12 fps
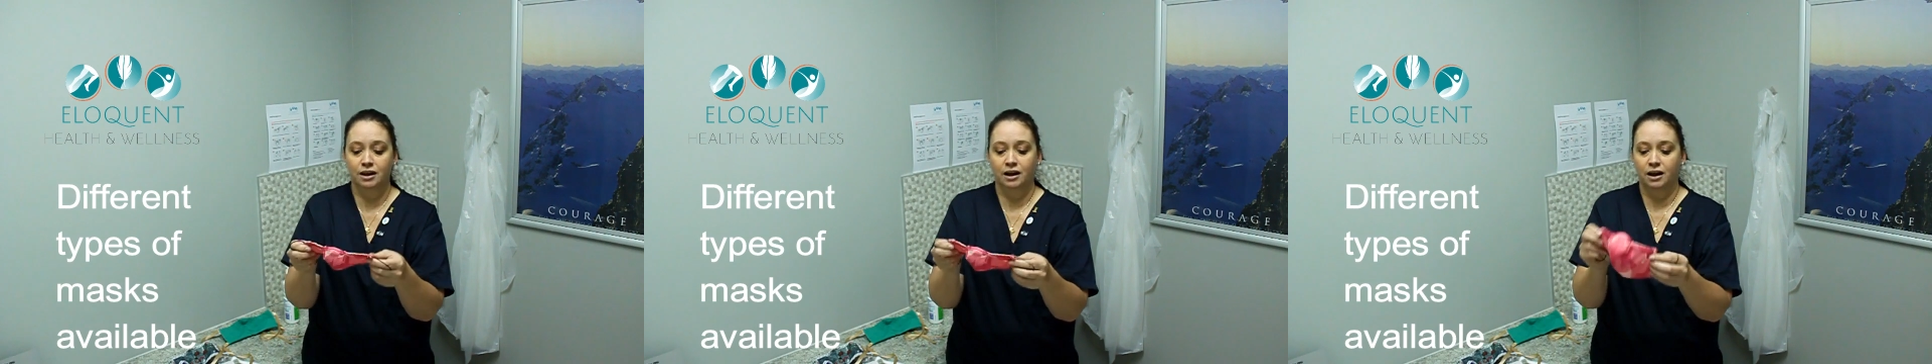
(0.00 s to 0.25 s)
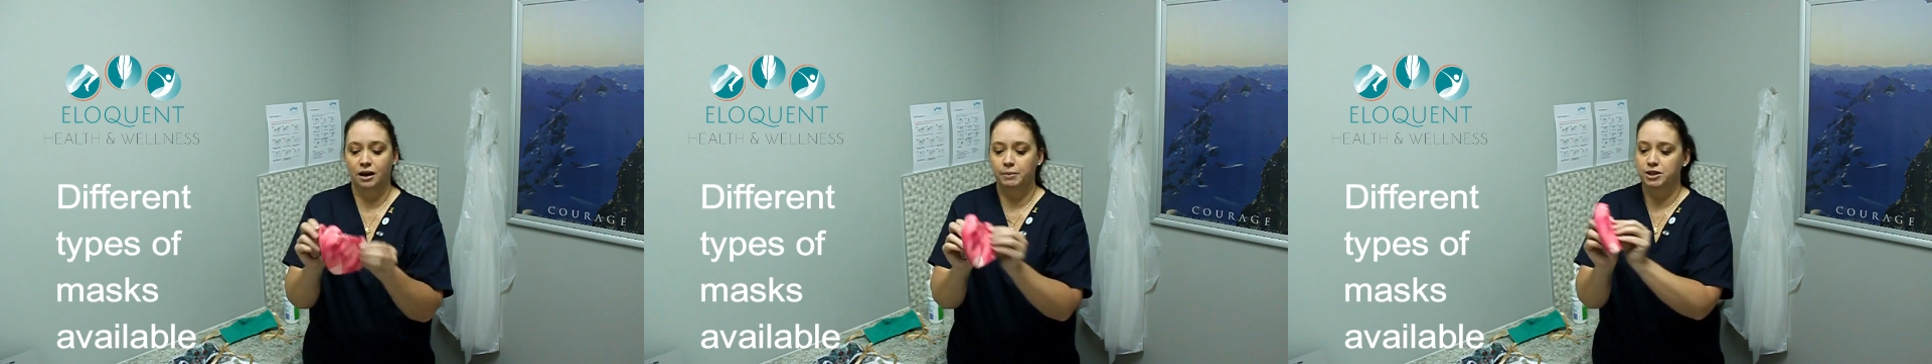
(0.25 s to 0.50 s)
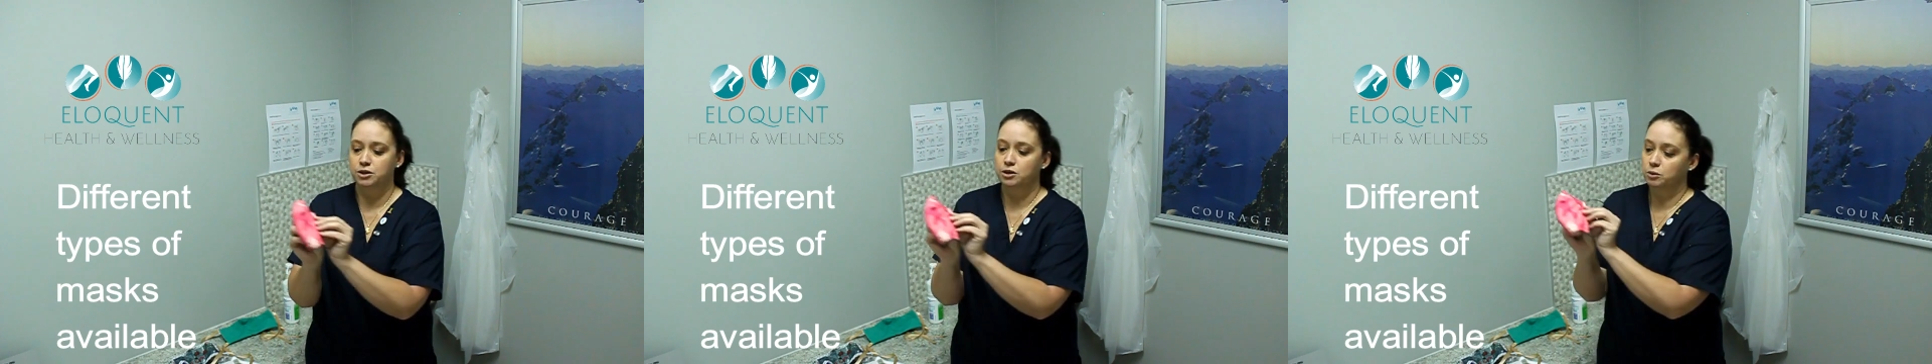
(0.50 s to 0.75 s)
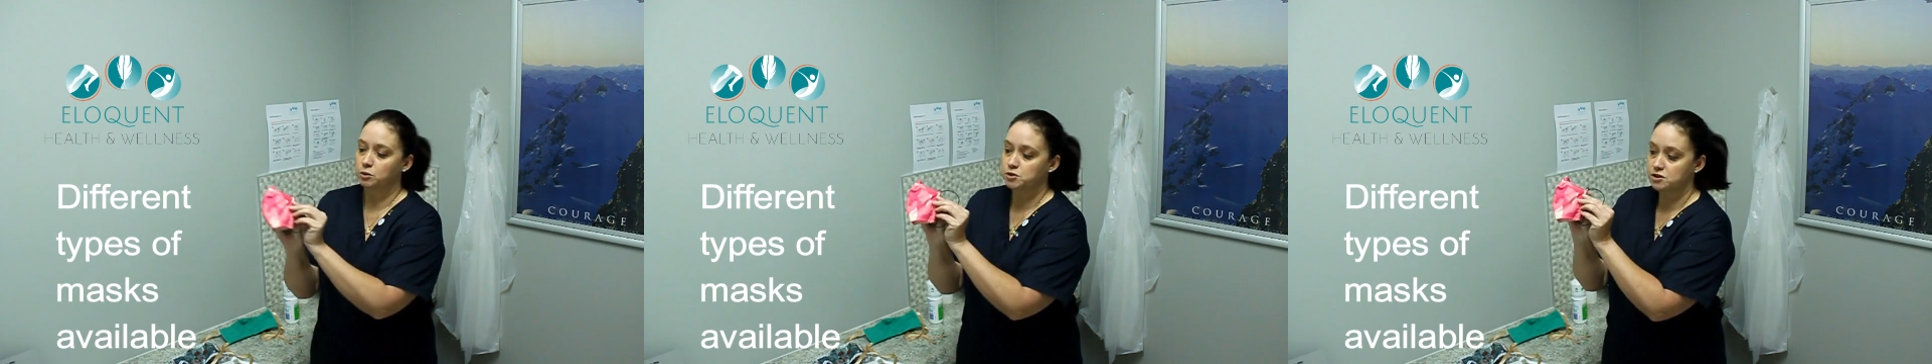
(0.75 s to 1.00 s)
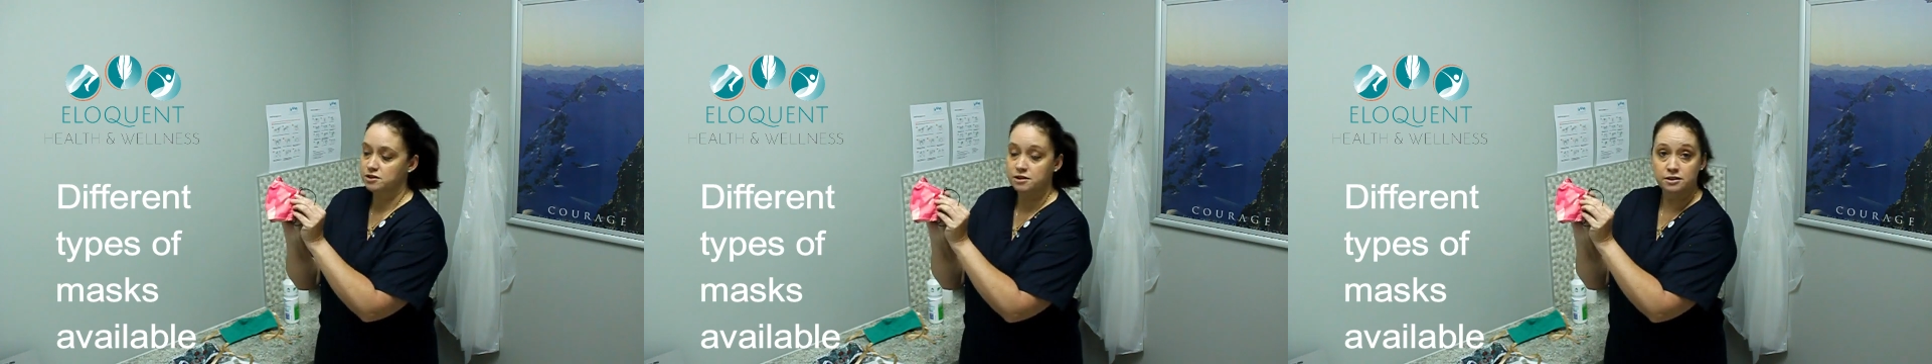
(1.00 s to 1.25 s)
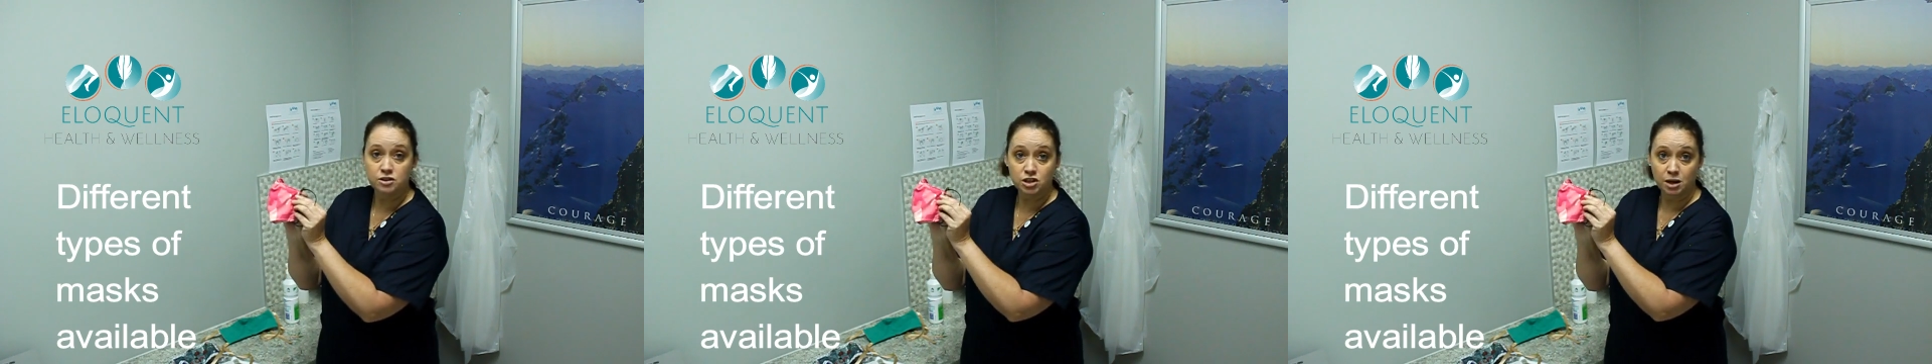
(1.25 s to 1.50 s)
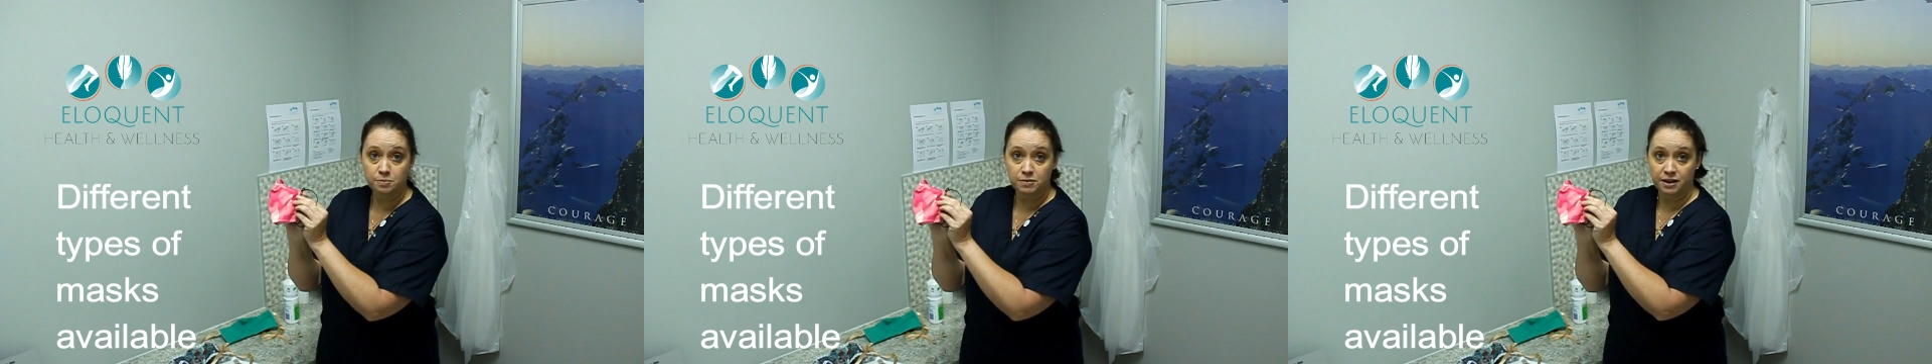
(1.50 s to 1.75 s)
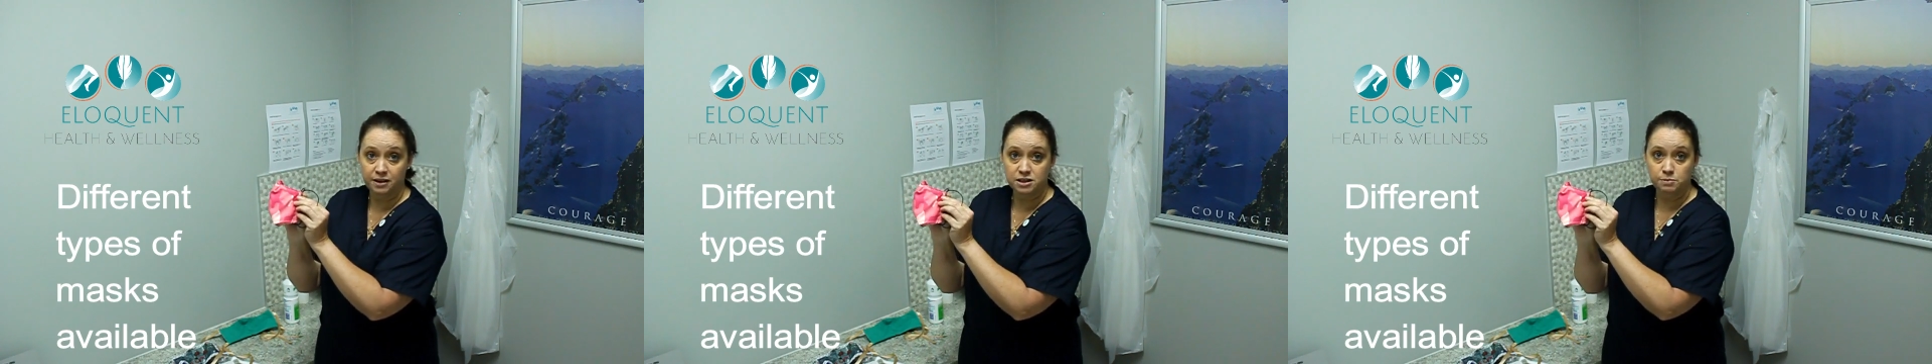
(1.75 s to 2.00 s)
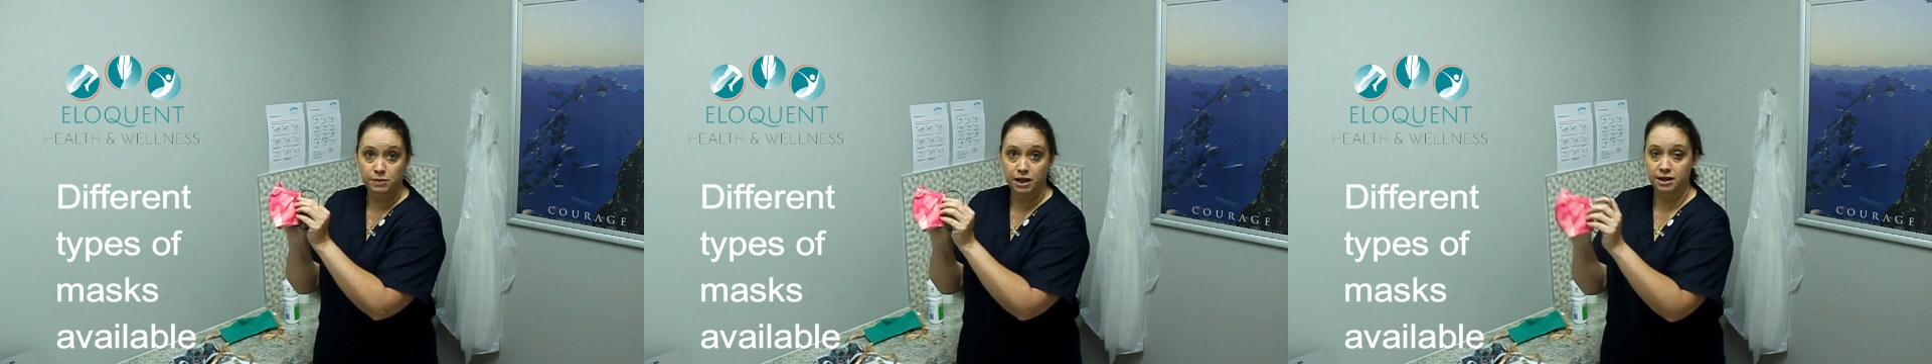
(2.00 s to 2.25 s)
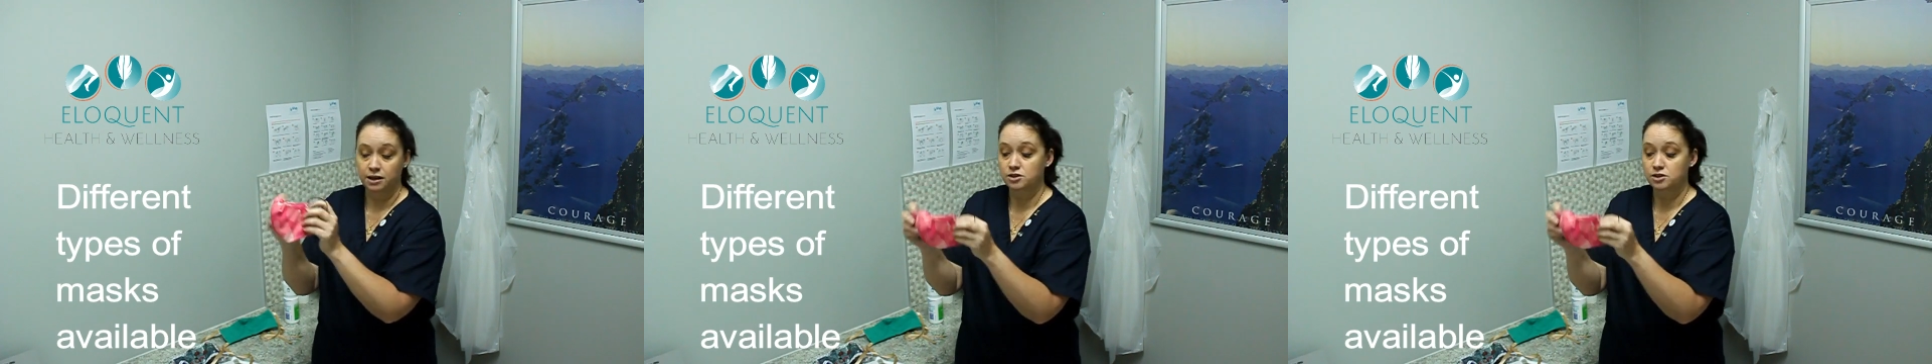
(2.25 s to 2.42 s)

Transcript: And you can also see the shape that it's made.